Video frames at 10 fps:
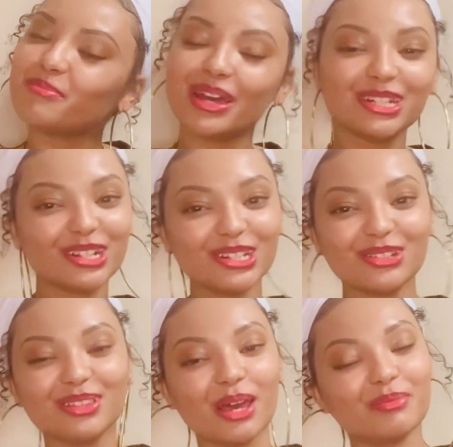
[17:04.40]
Make sure that
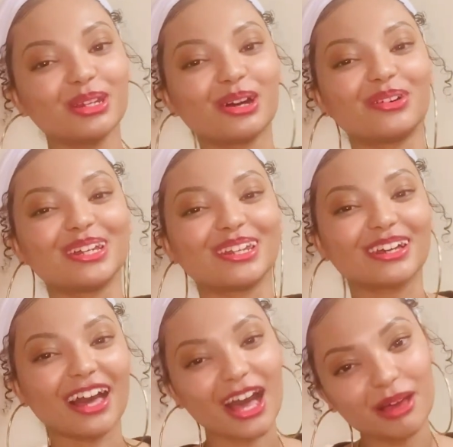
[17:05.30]
you let me know in the
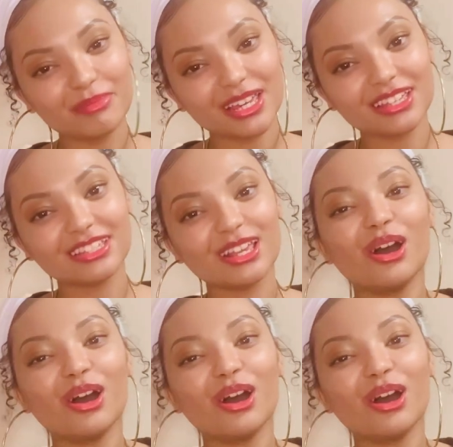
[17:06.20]
comments,